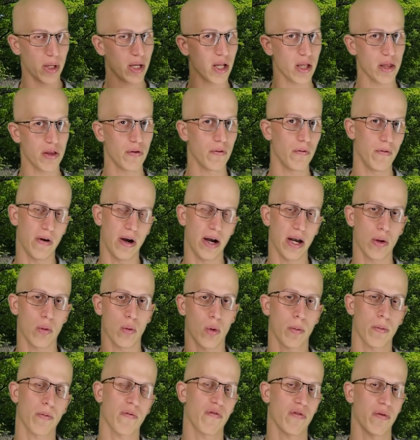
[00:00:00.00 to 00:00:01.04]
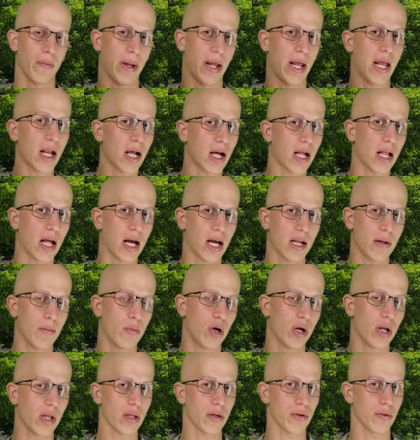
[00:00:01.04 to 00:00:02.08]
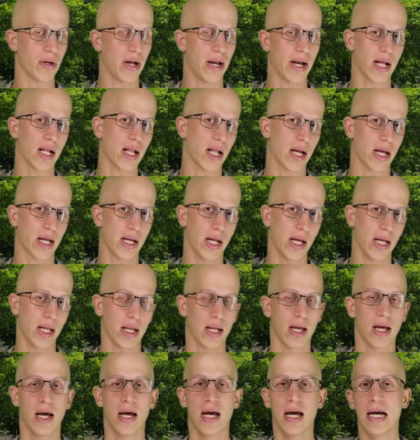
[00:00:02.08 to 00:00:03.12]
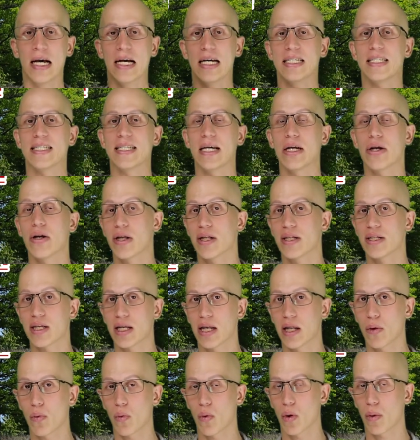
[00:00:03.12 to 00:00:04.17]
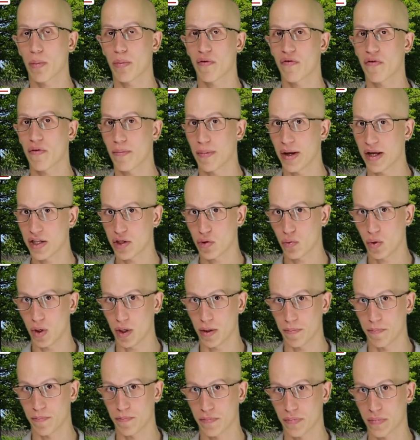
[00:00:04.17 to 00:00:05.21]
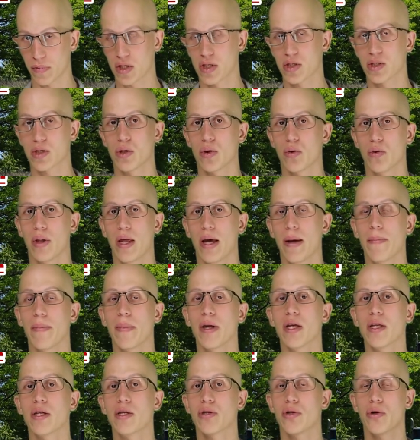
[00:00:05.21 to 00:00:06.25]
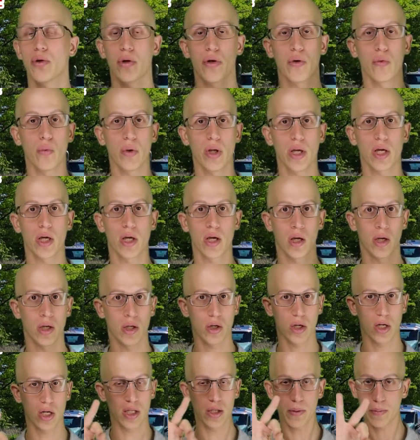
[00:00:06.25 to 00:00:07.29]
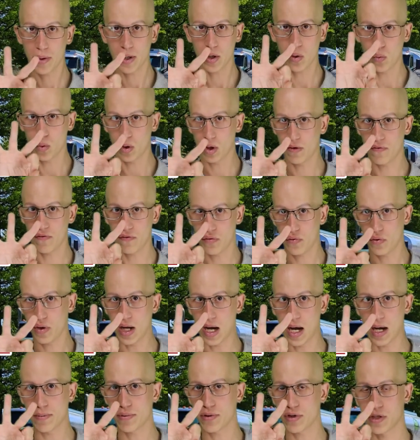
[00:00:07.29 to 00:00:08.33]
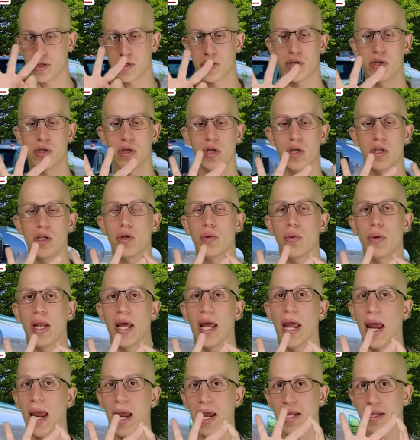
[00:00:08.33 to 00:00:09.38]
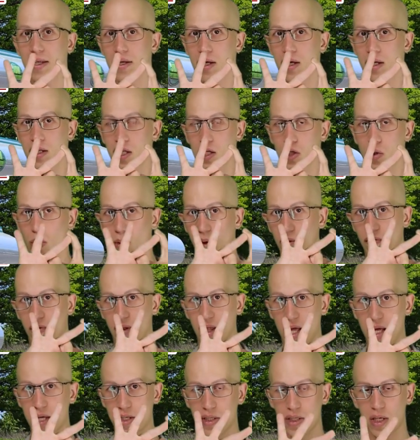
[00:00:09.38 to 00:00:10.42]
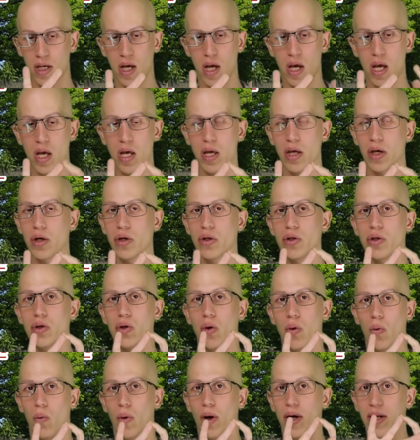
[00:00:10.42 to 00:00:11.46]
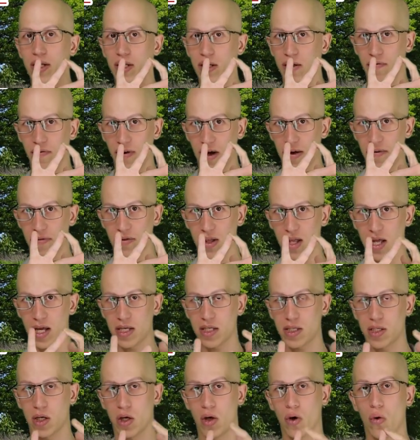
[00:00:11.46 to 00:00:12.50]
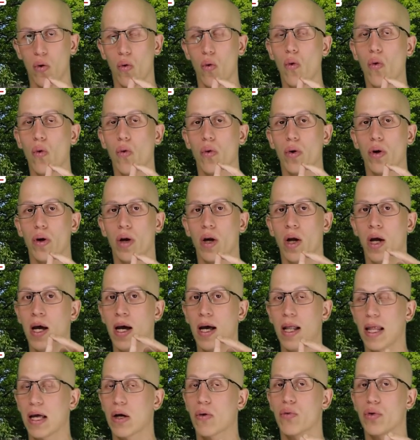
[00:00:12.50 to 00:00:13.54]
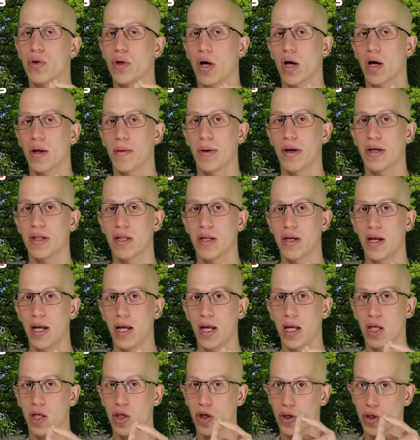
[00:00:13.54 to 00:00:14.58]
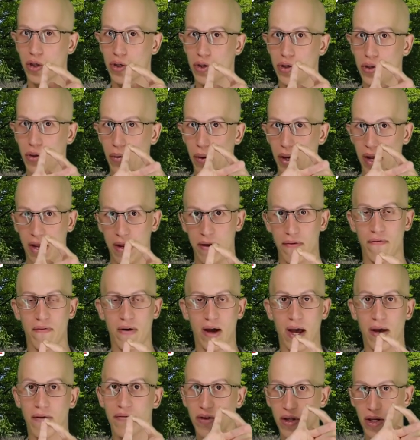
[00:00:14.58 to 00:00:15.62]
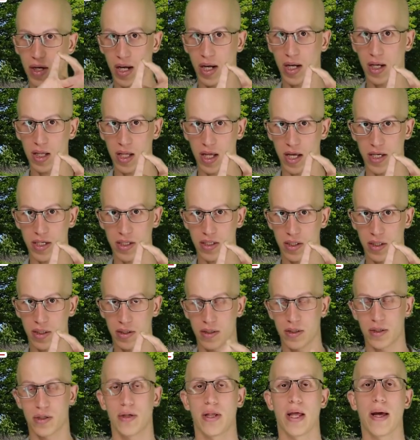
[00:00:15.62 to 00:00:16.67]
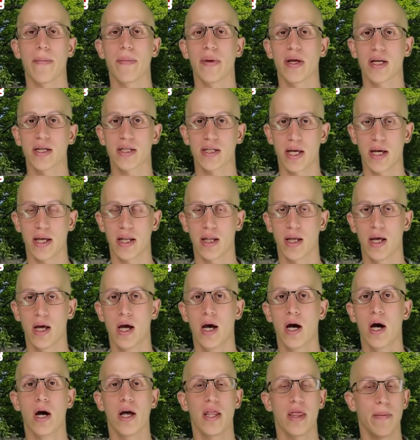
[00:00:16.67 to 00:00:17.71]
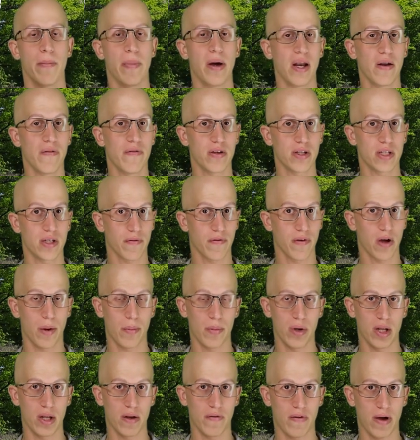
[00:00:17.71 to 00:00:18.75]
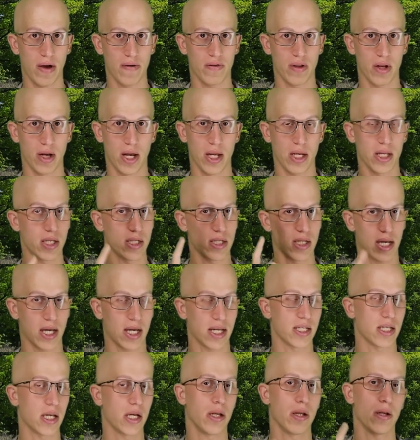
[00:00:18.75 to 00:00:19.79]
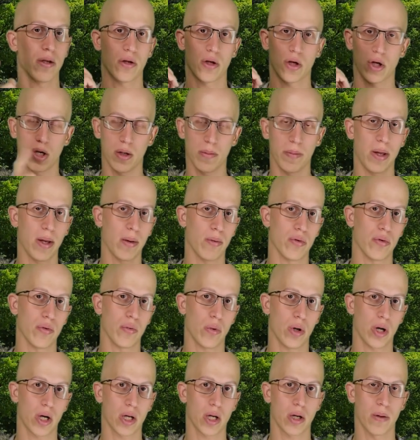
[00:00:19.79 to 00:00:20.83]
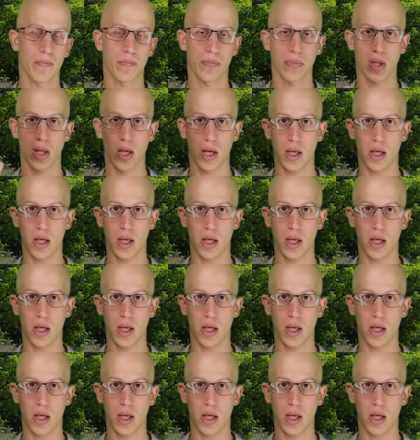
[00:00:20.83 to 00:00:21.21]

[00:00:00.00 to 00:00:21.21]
Monday through Friday, we're open from 8 o'clock in the morning till 9 o'clock at night. Saturday and Sunday, we're open from 9 to 1. So that means during the week, you get to pick one of three options. You can do an 8 to 12 class, you can do a 1 to 5 class, or like we're talking about today, you can do a 5 to 9 class. So that being said, the benefits of coming in 5 to 9 is, like I said, you're going to be able to work.